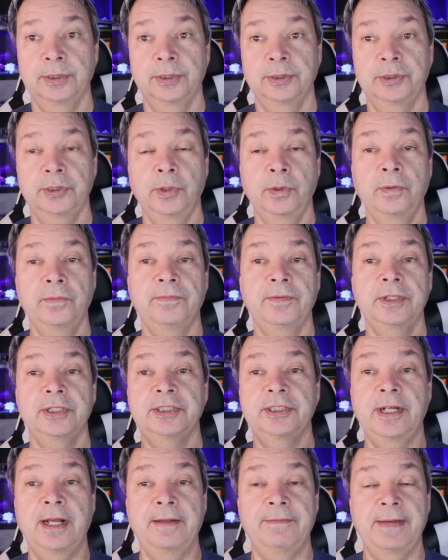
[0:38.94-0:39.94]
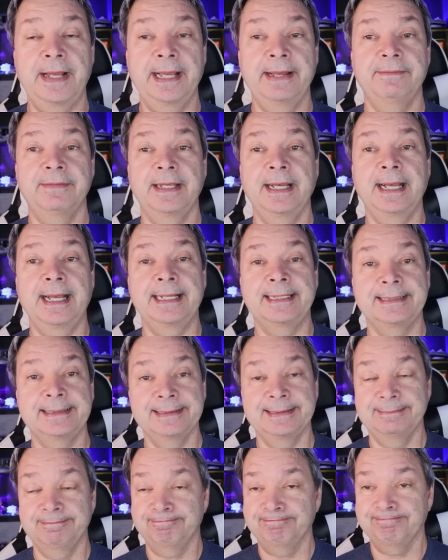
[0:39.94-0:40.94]
So first off, I've got
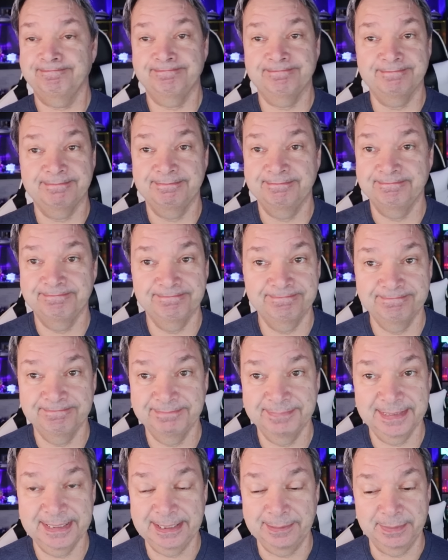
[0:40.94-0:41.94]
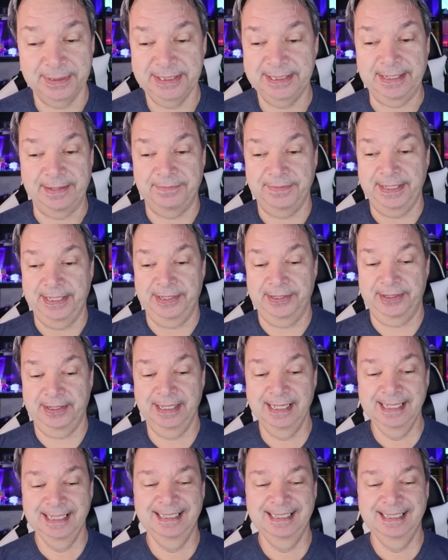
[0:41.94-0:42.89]
some stuff here.